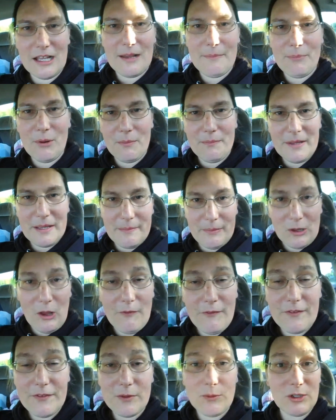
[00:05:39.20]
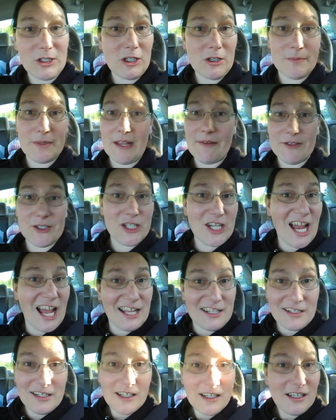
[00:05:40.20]
put people off if they want to come and have a
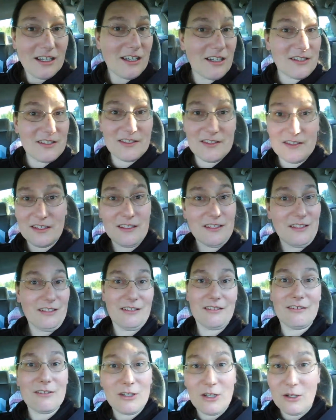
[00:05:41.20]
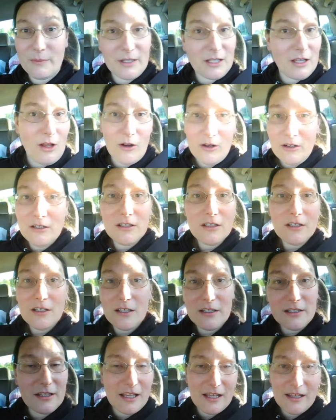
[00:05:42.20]
chat, because come
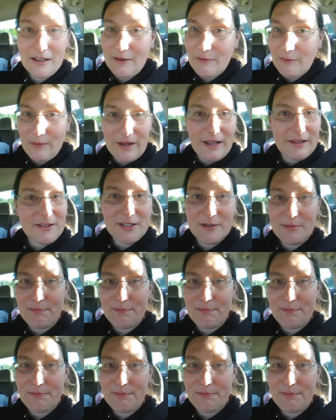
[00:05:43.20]
along, that's